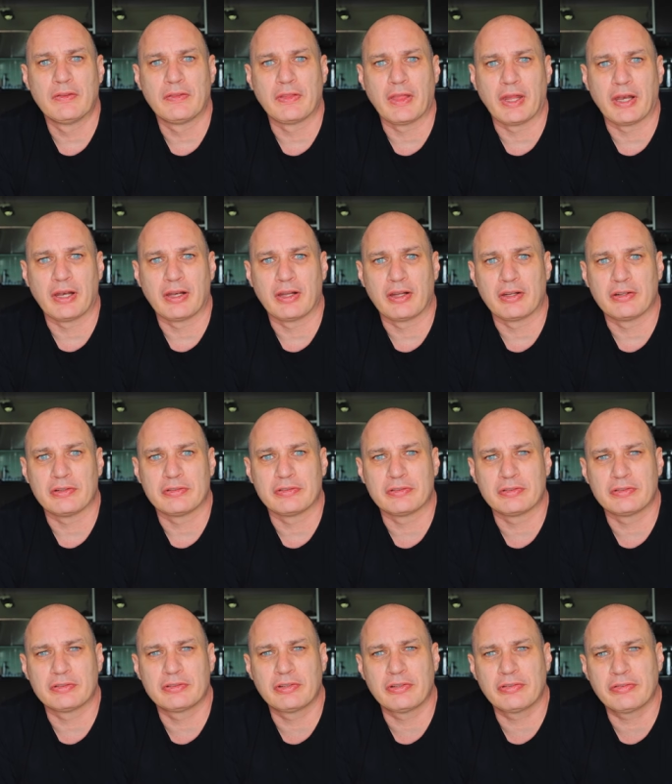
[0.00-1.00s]
that
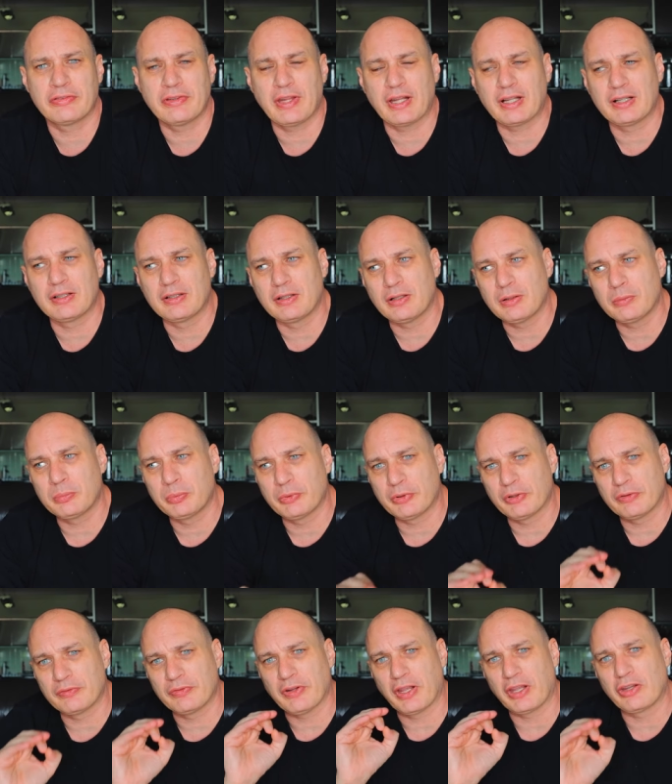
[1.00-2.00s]
has just that little
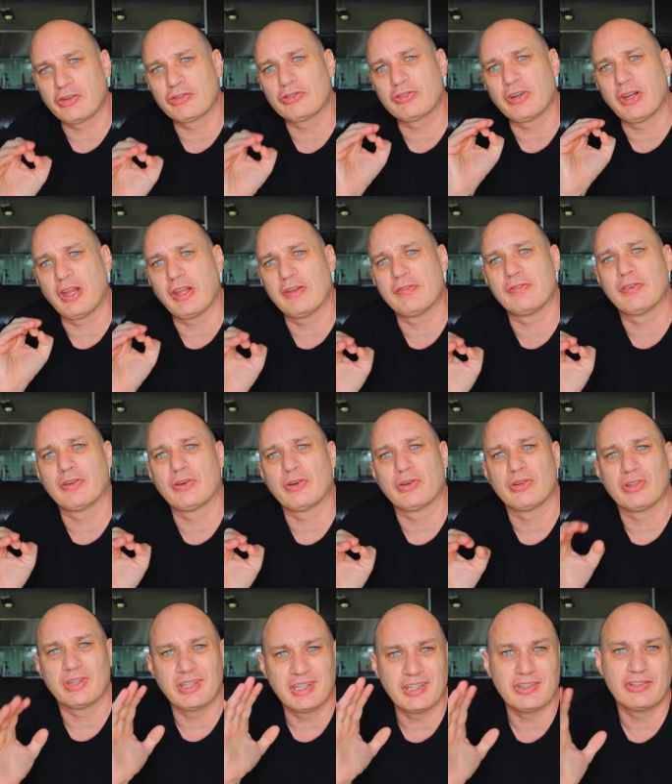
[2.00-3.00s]
bit of extra effort
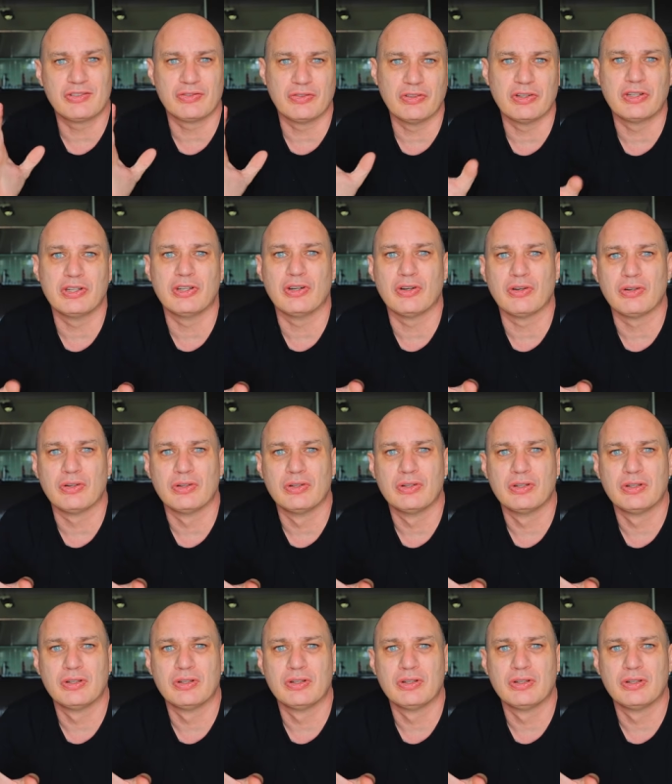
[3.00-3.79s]
on each video.